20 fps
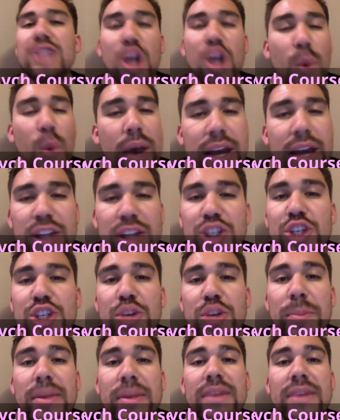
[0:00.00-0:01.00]
go ahead and
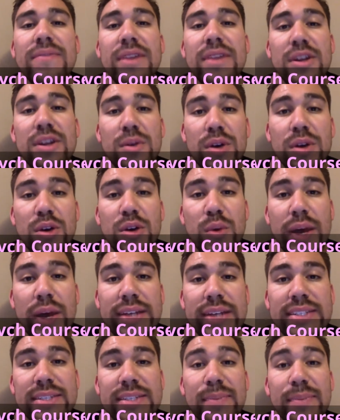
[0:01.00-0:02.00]
shoot me a video
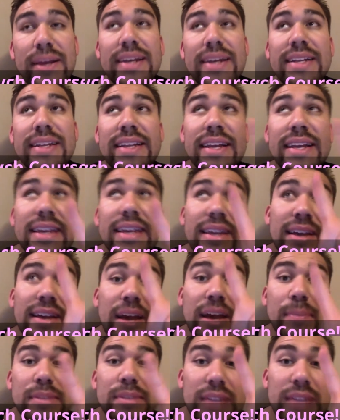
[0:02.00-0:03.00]
request by clicking
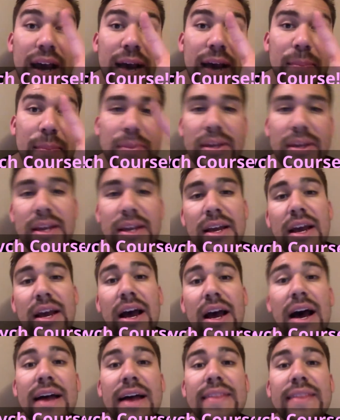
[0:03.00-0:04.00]
up top
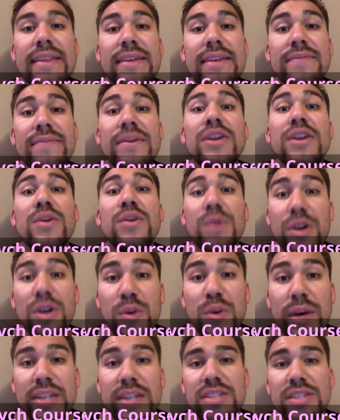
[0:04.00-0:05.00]
on the video
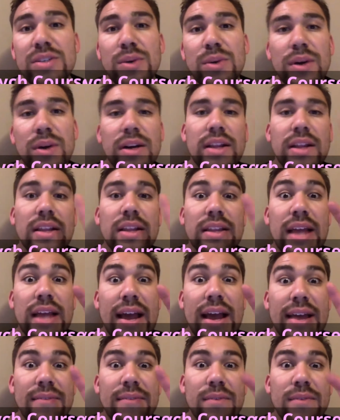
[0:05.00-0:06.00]
request or
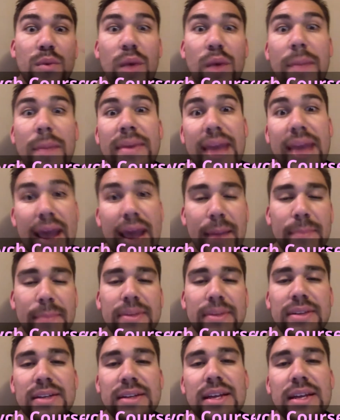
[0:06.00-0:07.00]
live
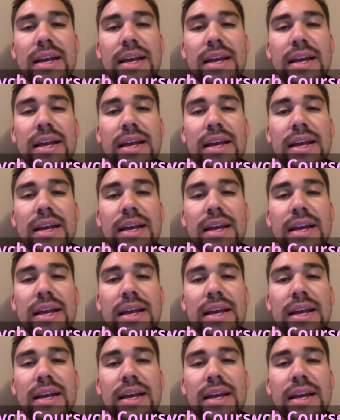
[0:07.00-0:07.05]
webcam,